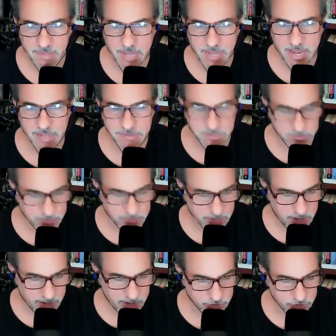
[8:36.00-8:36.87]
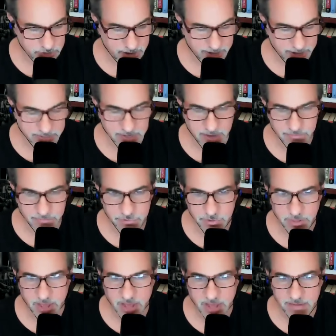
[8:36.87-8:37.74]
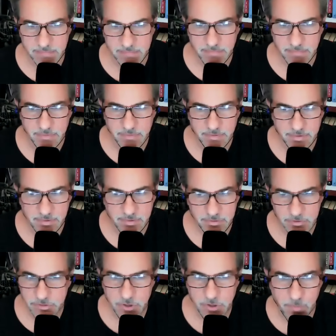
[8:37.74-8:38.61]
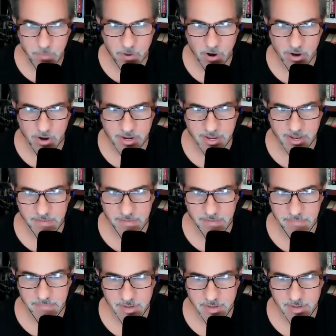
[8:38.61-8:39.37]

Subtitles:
canceled the contract after that. There's no market.